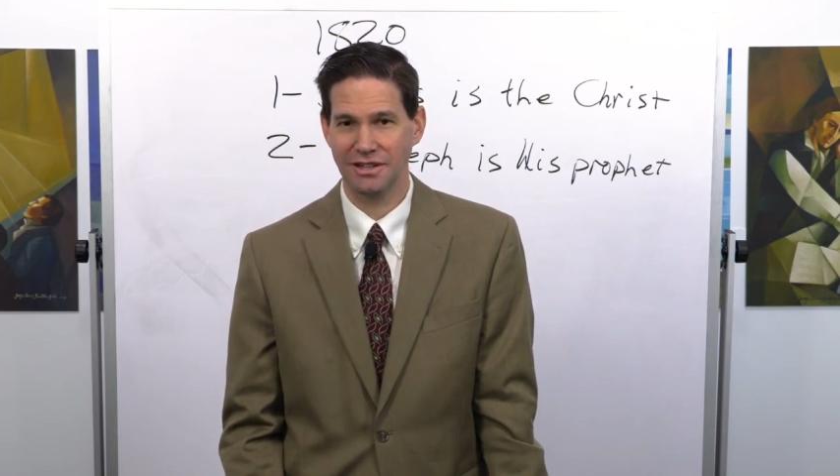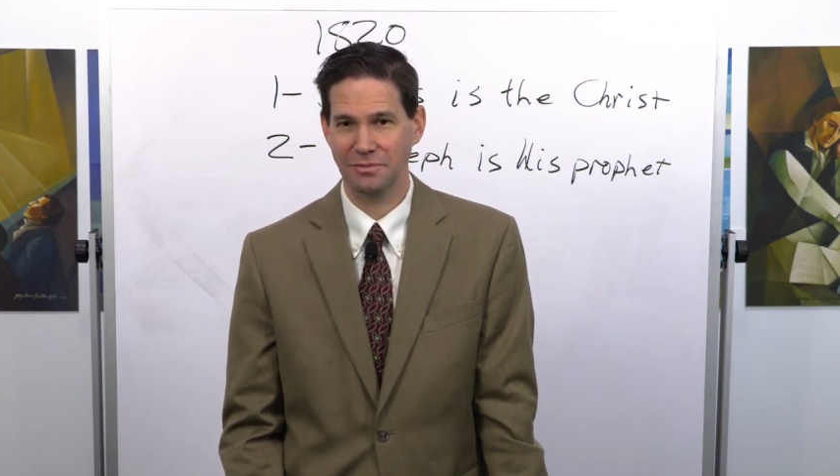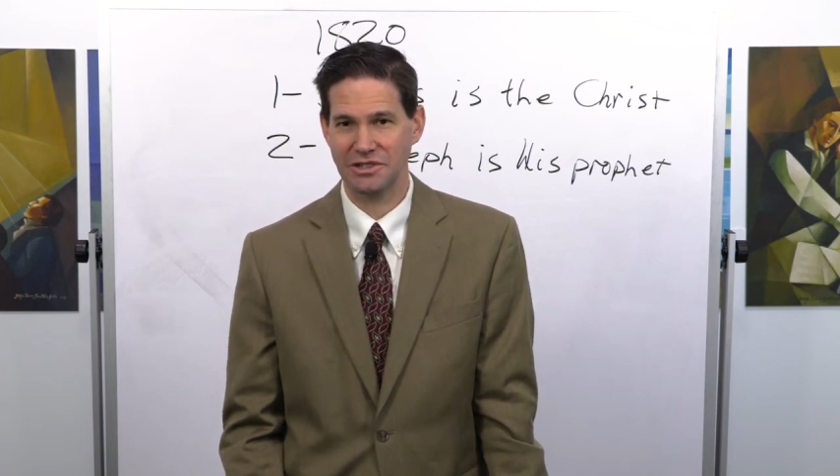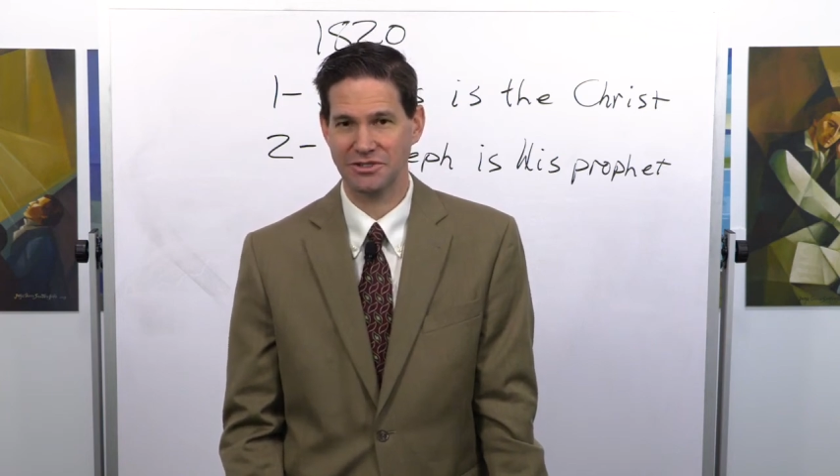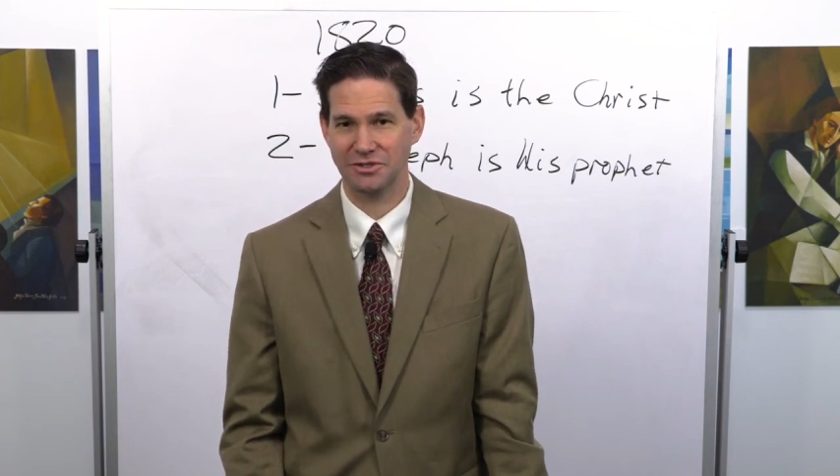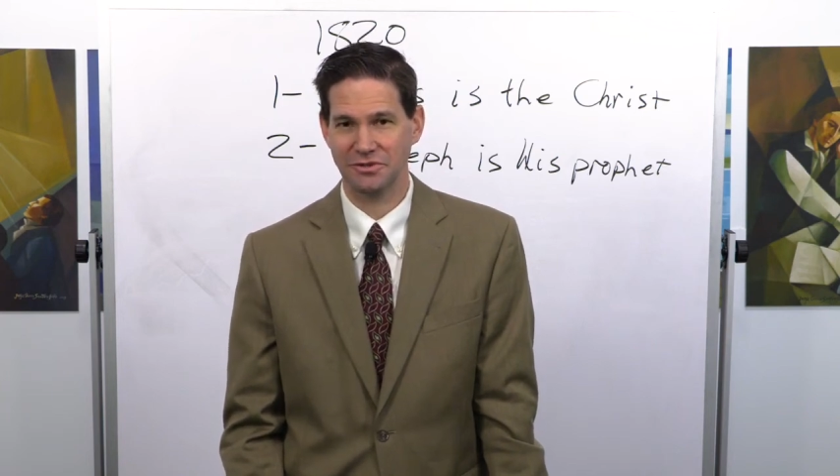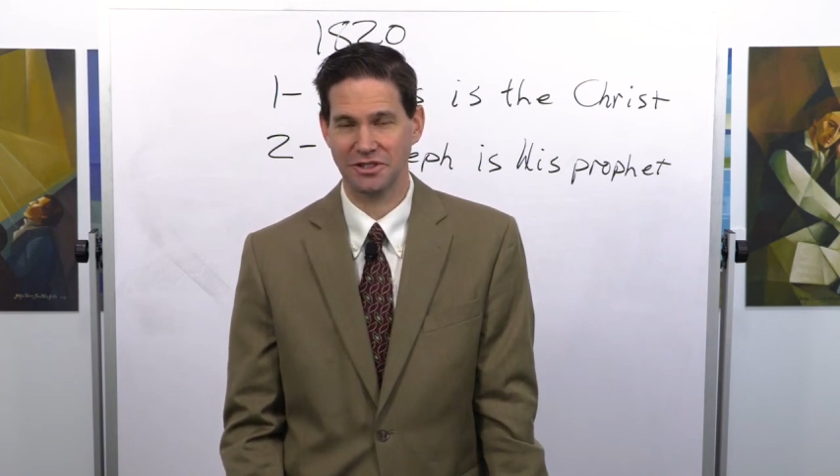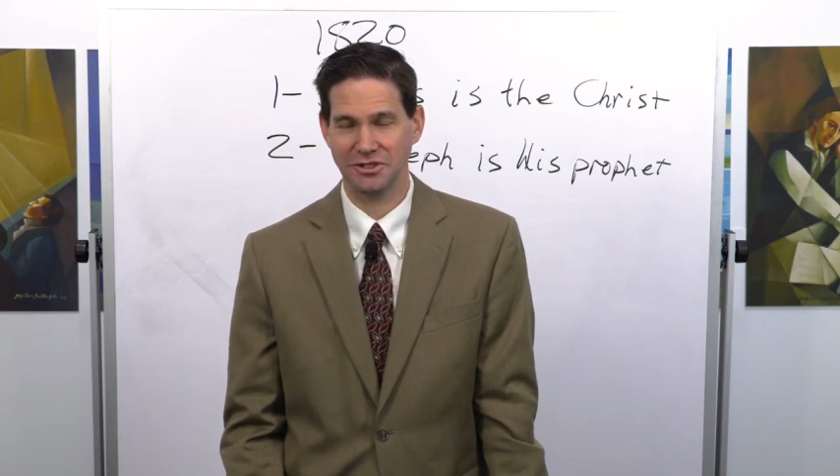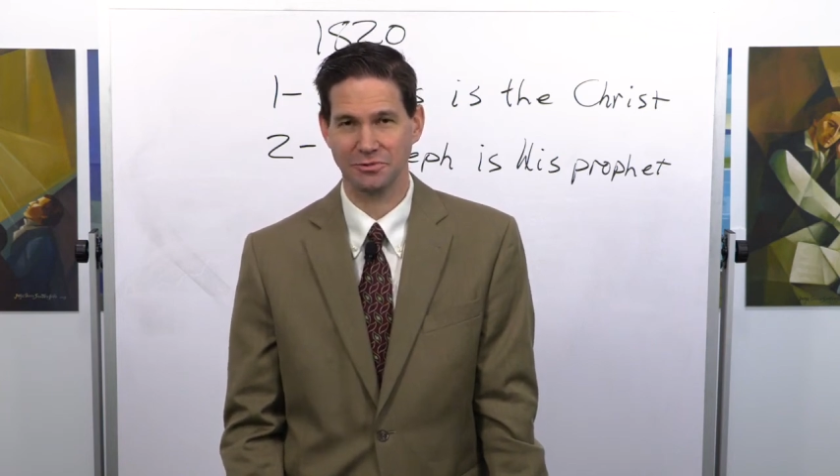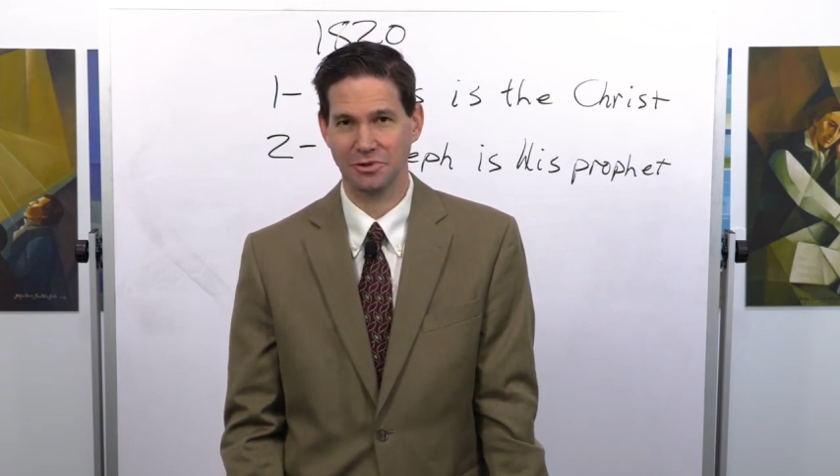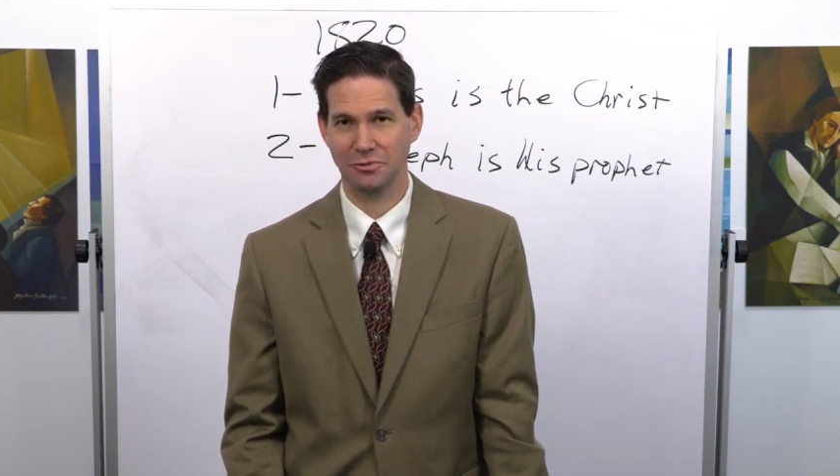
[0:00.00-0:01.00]
let me just
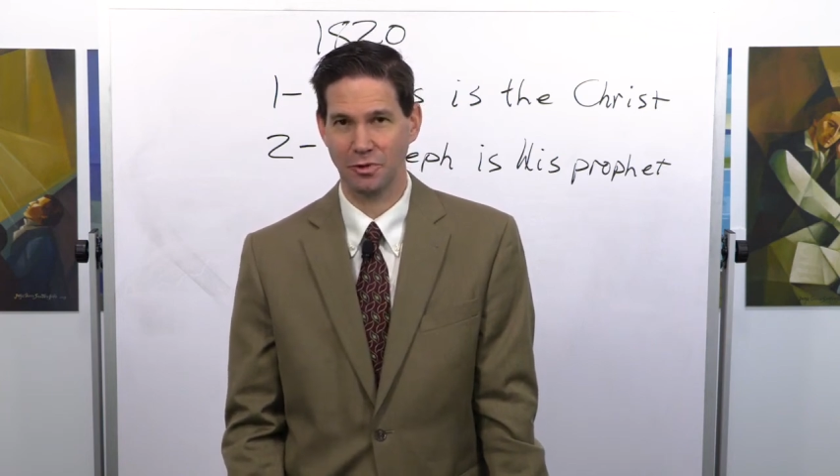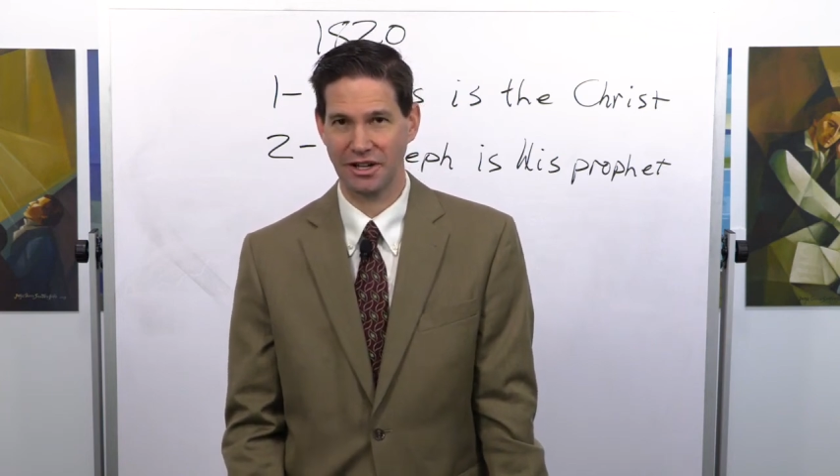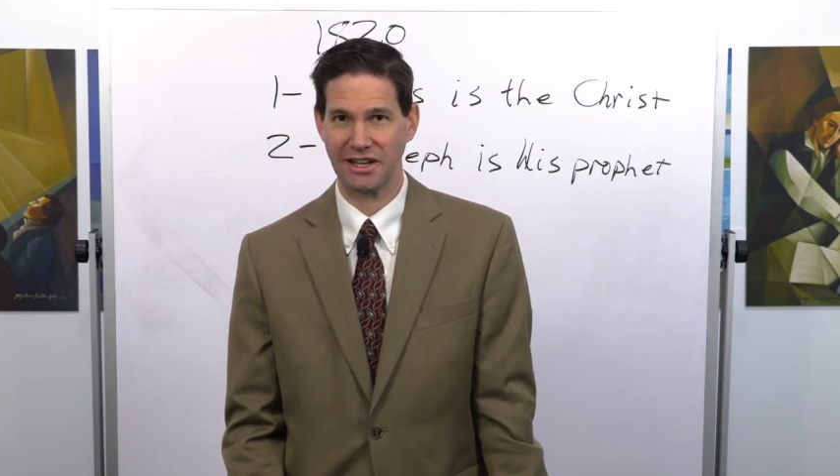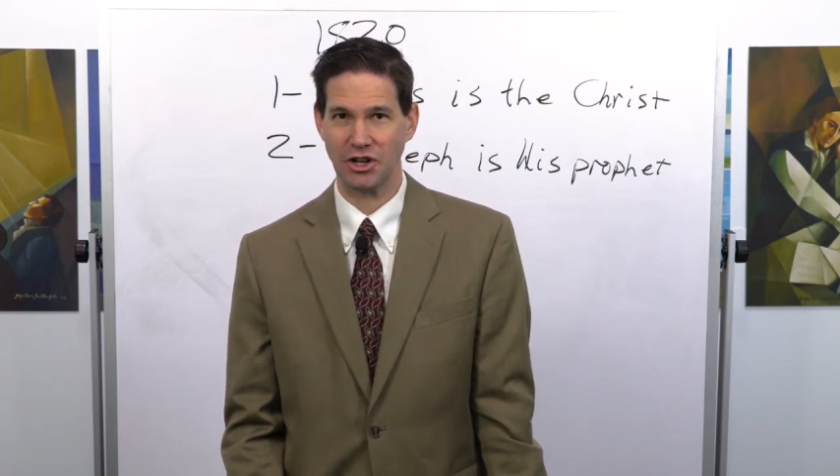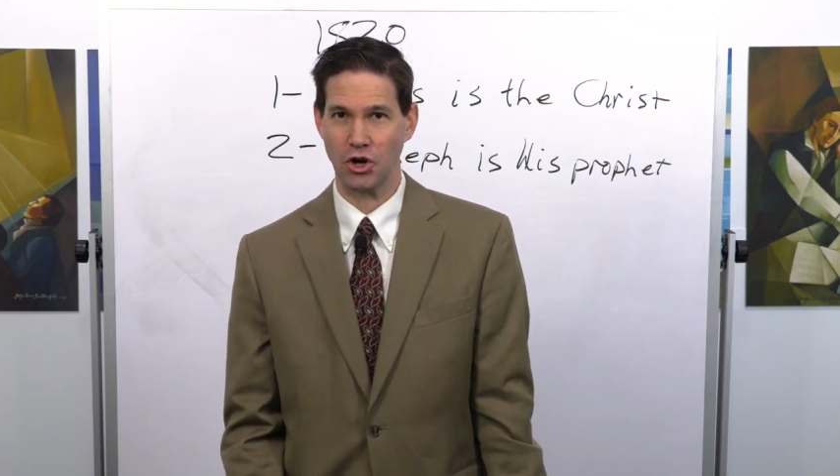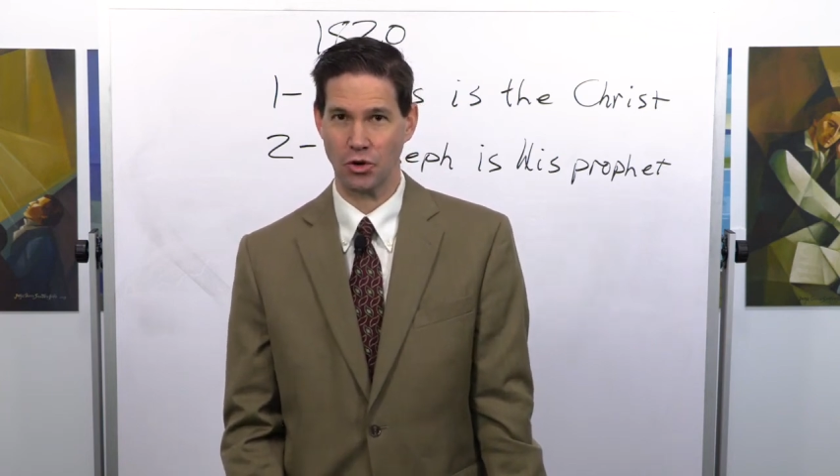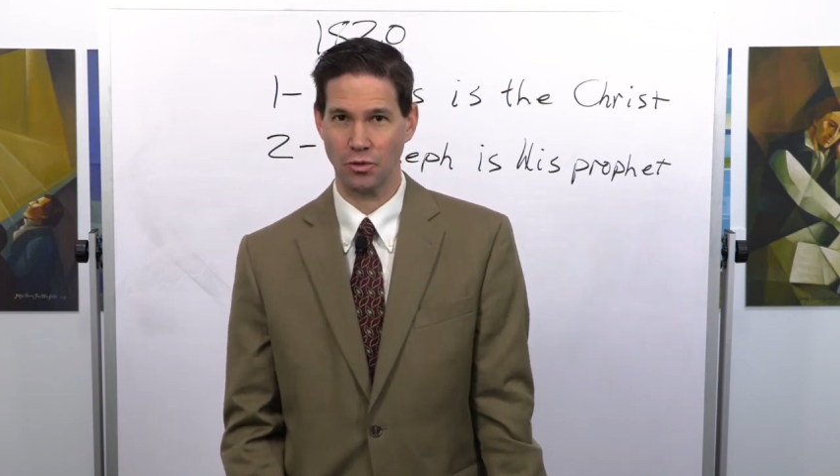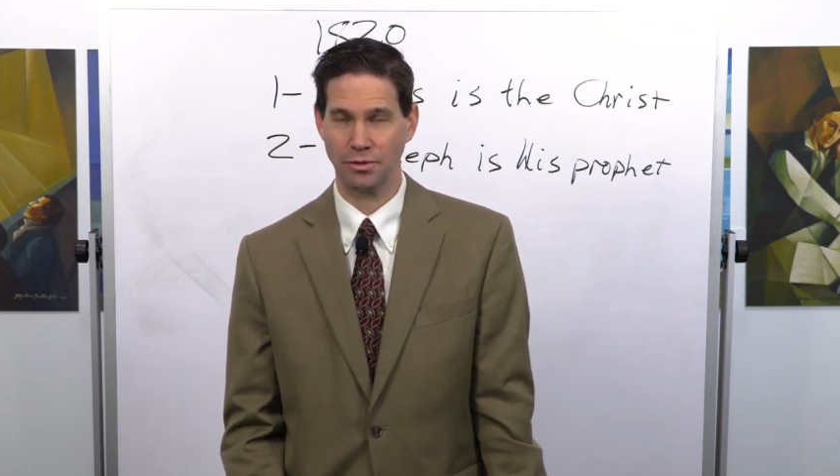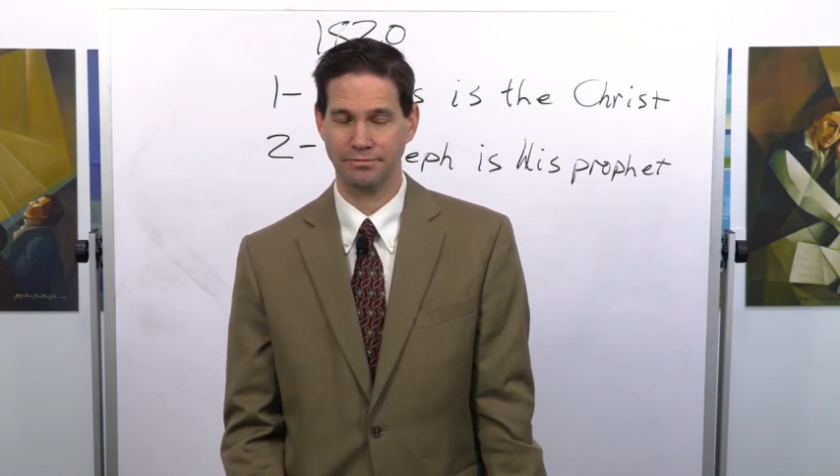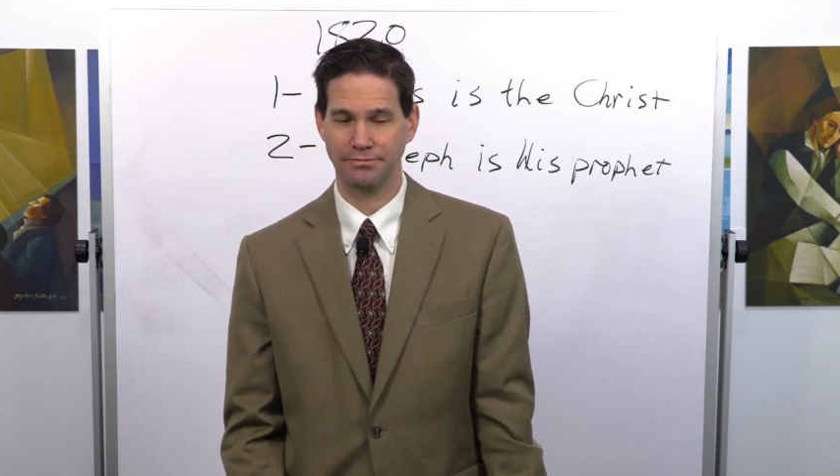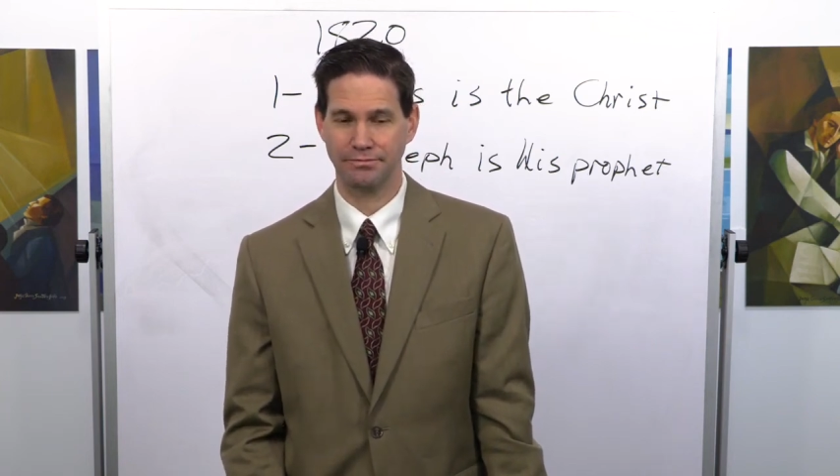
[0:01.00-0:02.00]
finish with what I know